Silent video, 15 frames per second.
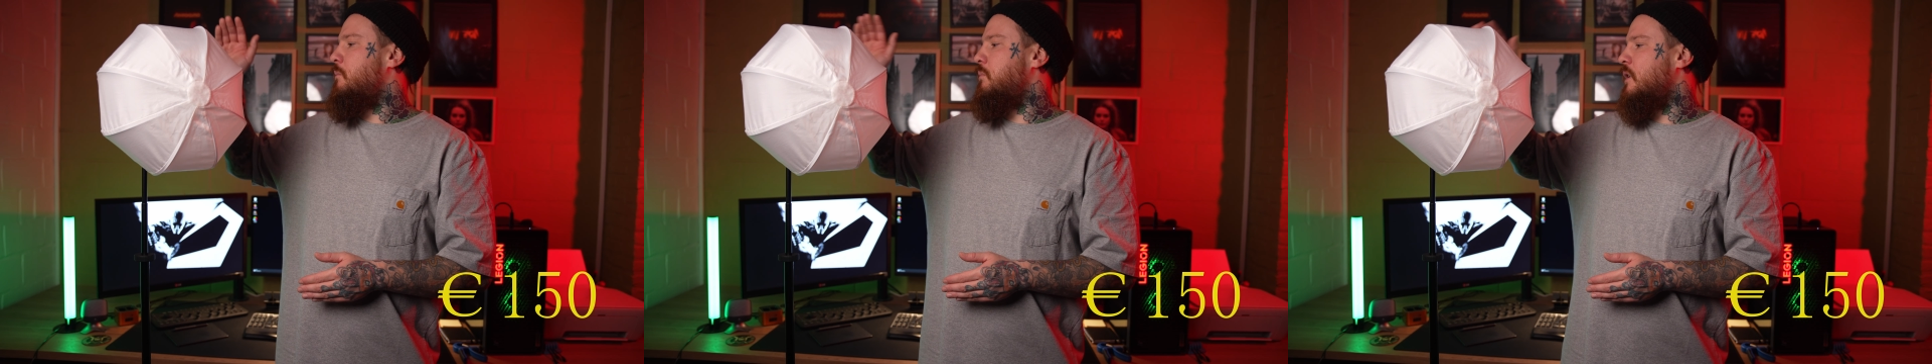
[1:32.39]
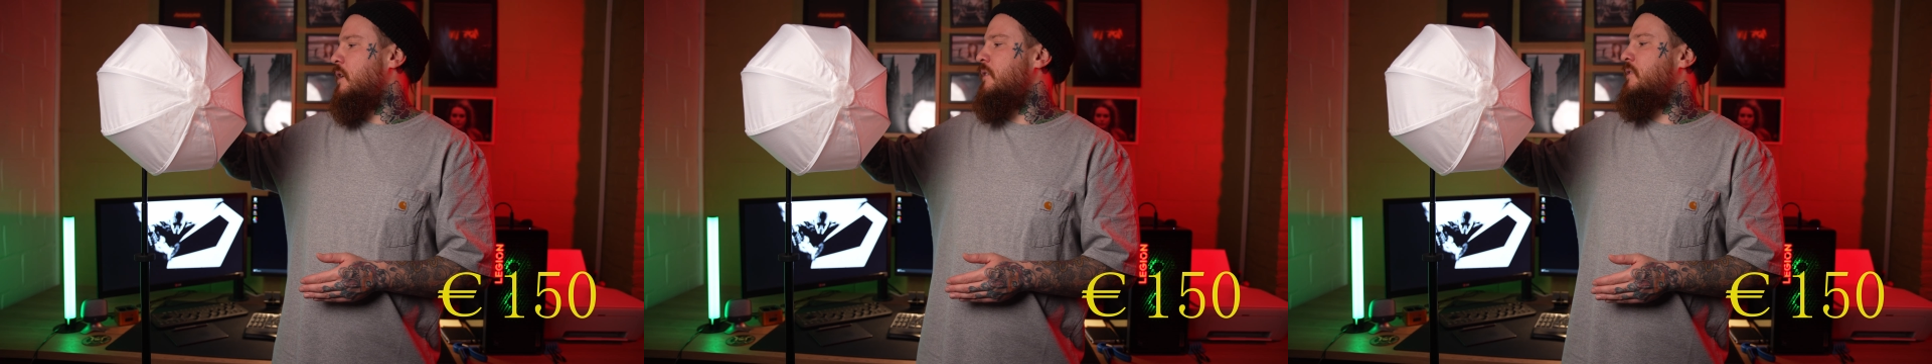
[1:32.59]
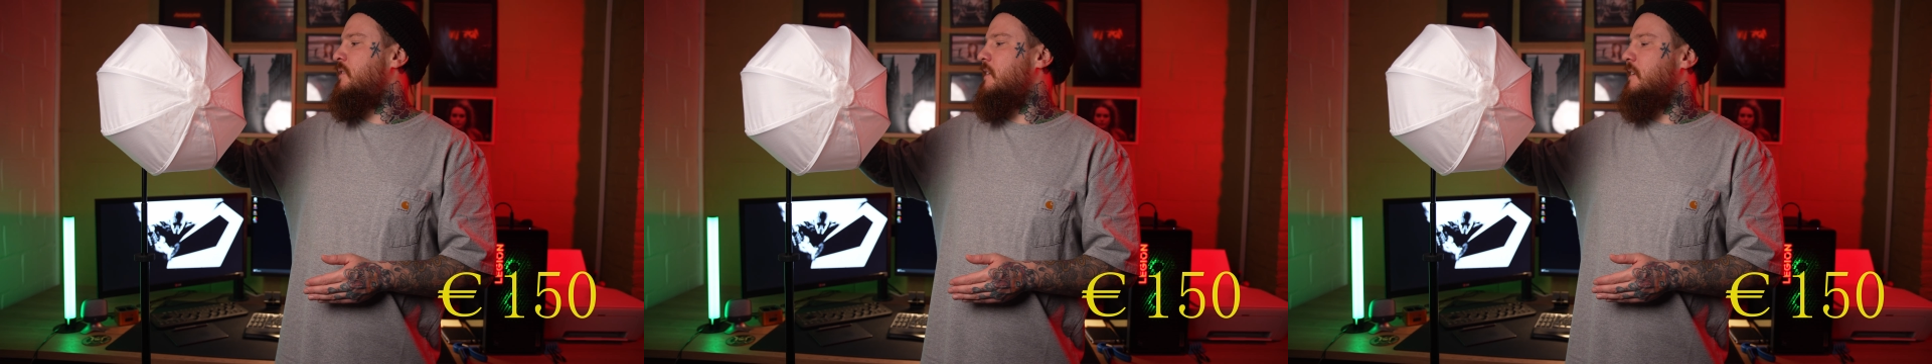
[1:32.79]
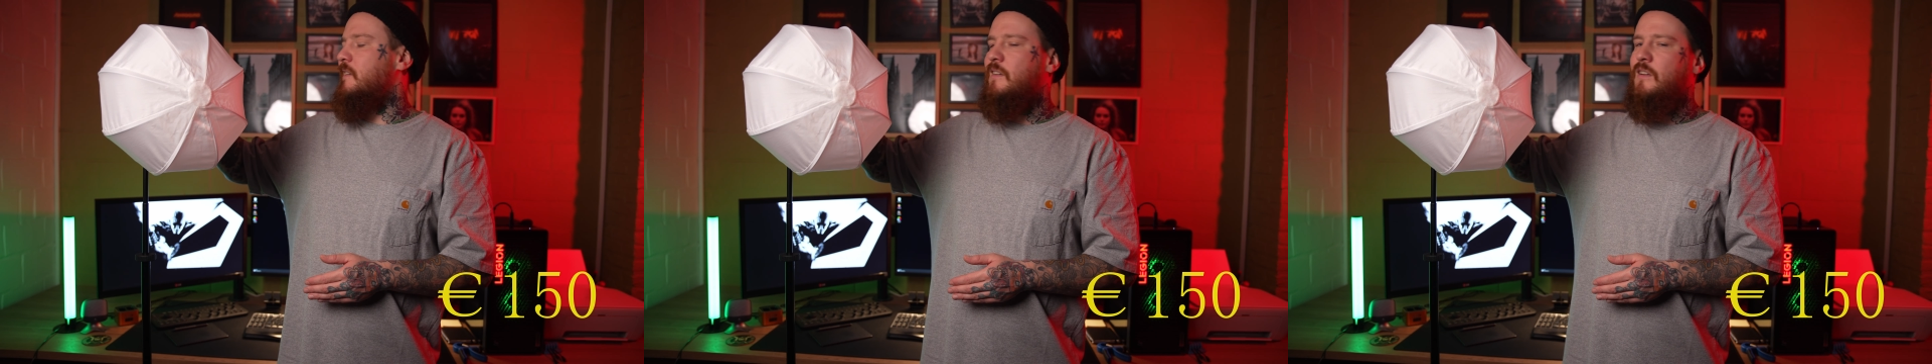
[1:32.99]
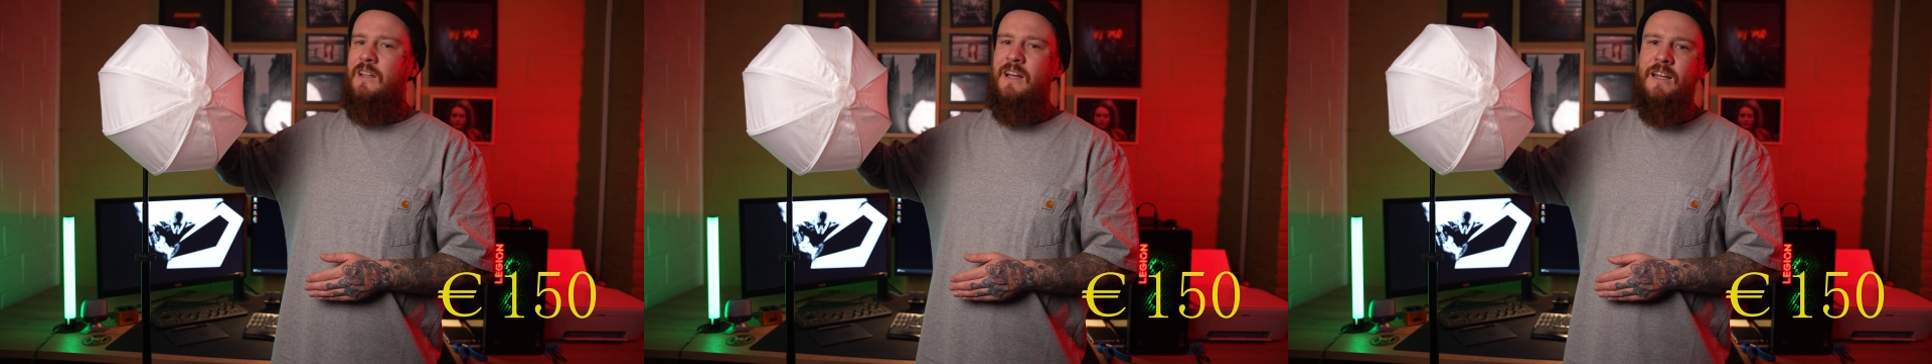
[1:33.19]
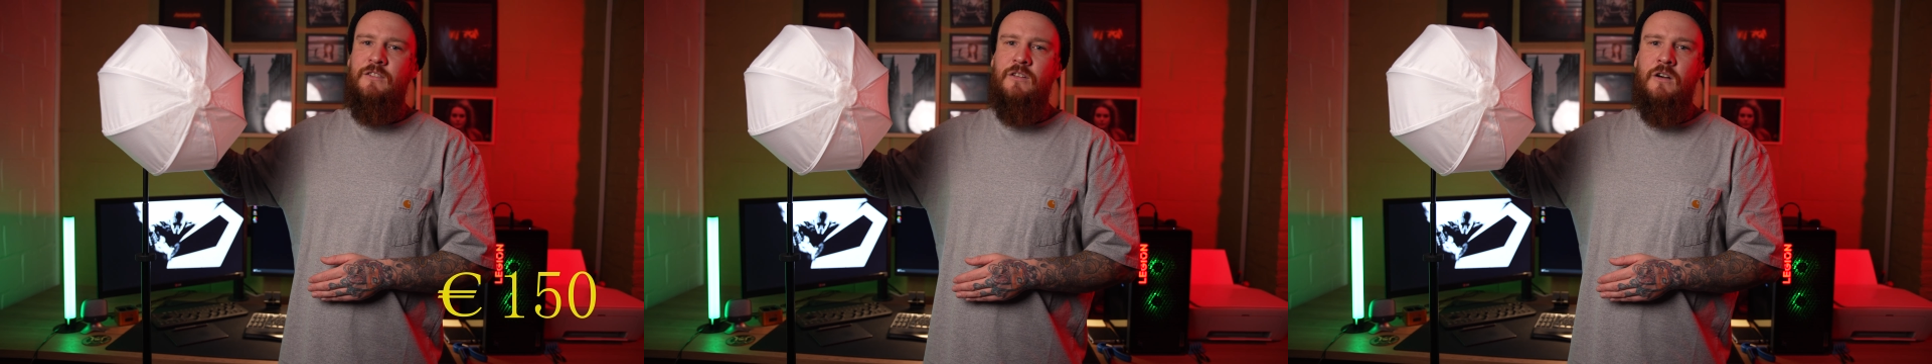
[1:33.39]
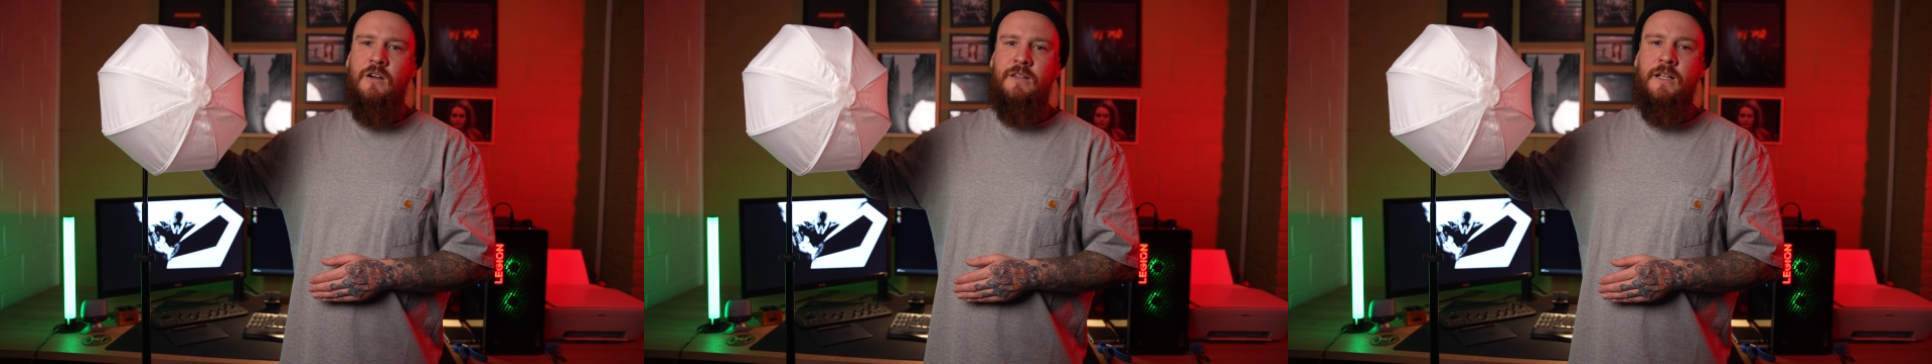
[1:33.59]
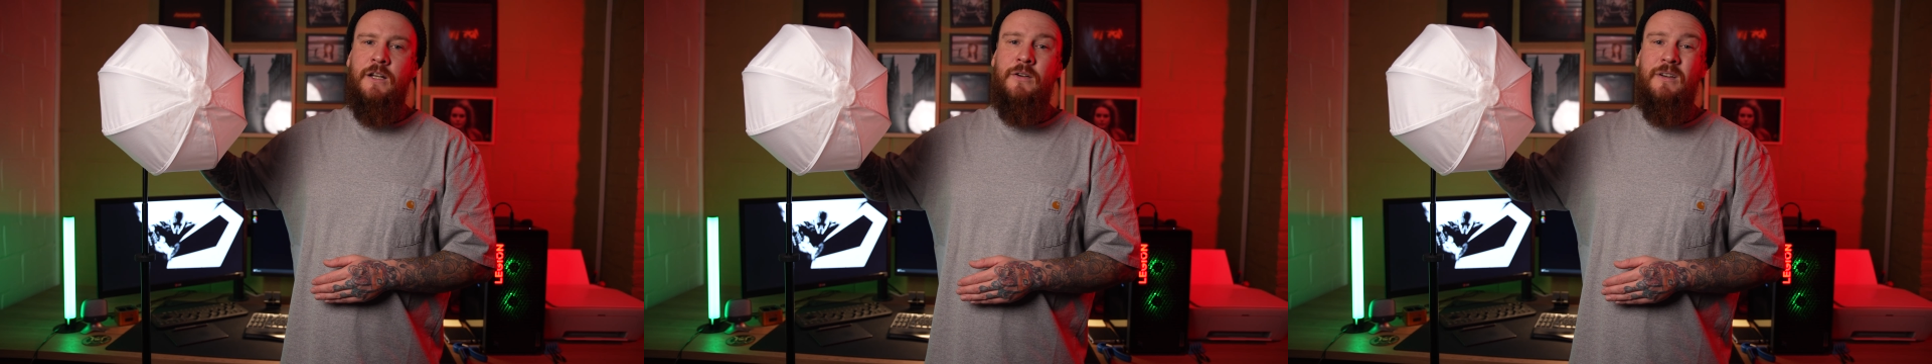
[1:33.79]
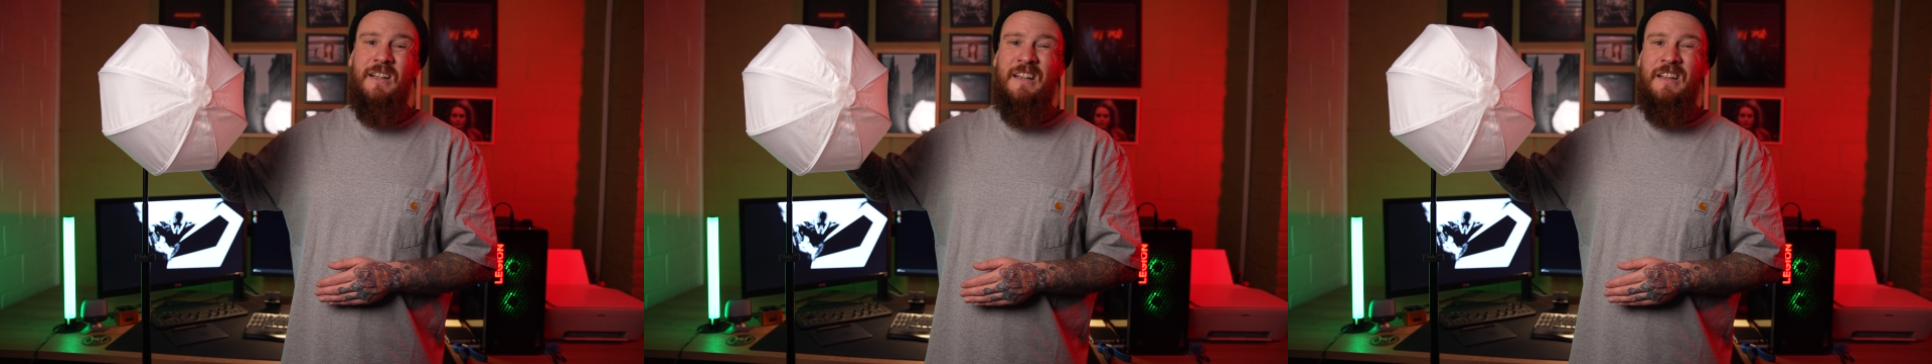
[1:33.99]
Plus the light on here